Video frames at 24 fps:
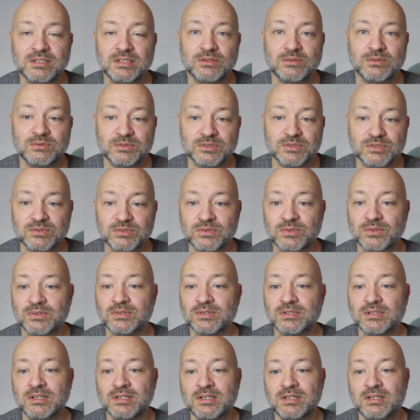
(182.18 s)

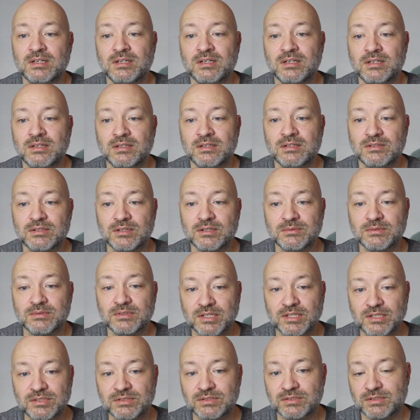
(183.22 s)
restore their
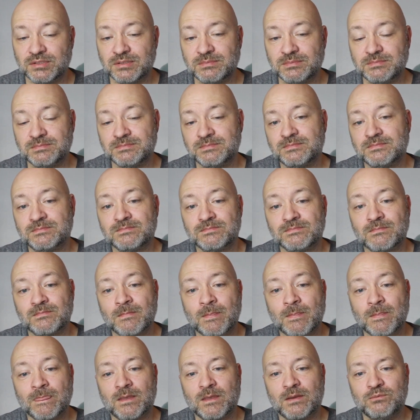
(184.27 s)
relationship.
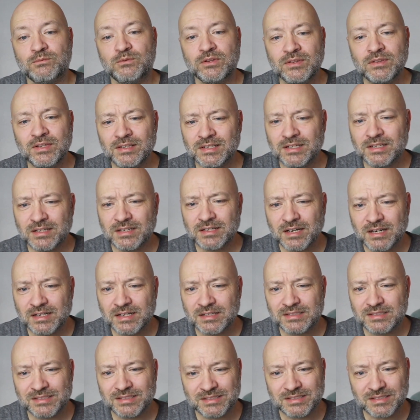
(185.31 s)
We think that
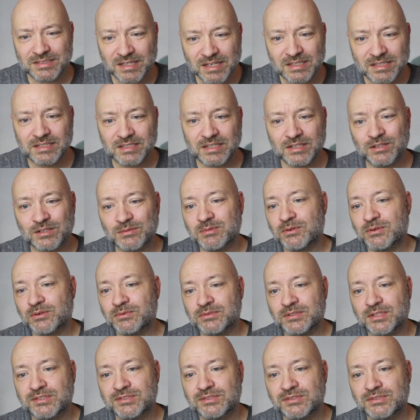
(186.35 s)
God does not care about
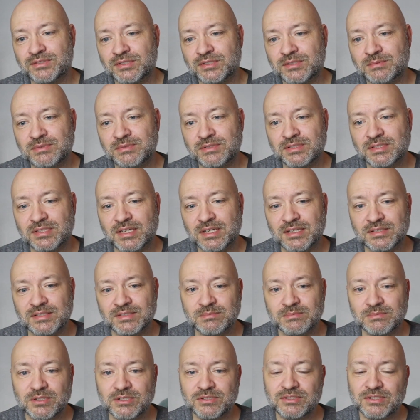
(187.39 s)
relationships as
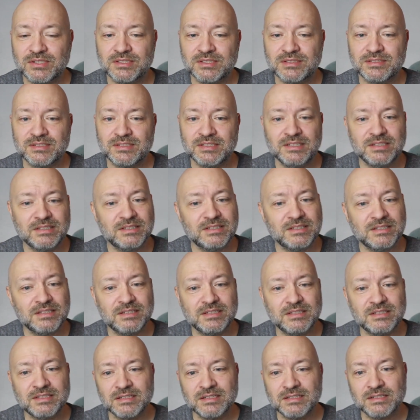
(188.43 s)
much as he
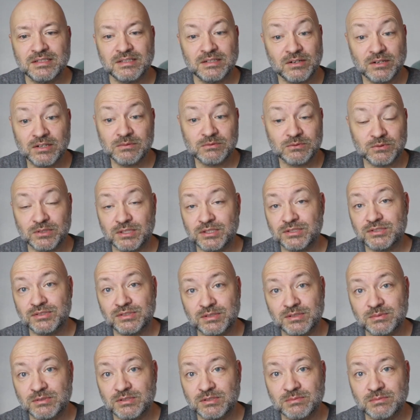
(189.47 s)
did our
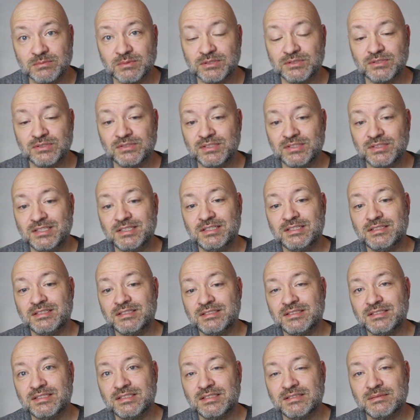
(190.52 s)
relationships as much as he
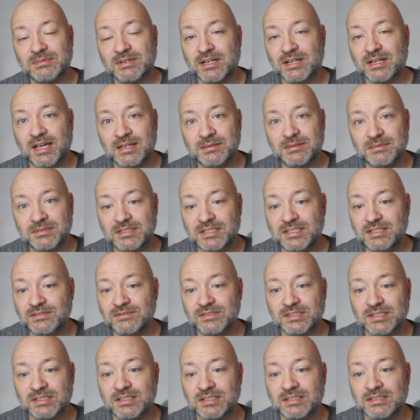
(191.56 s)
did about Adam and Eve's,
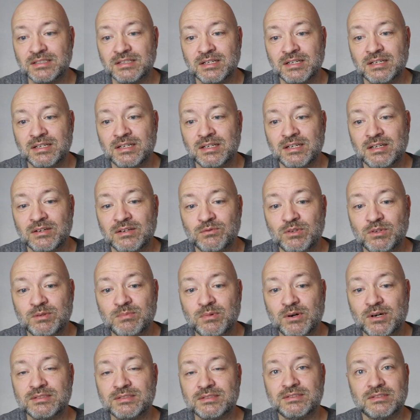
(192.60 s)
then we
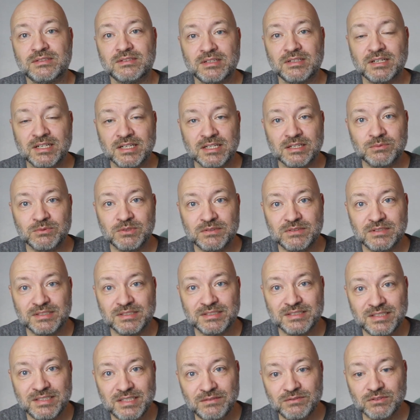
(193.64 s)
bought into the lie and we
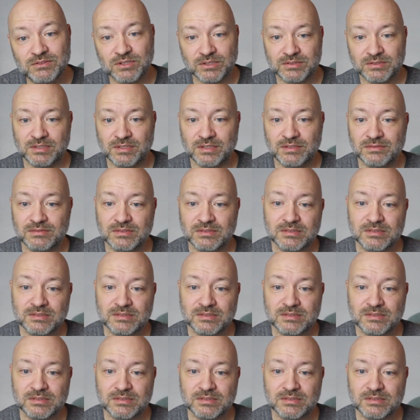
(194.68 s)
deceived ourselves.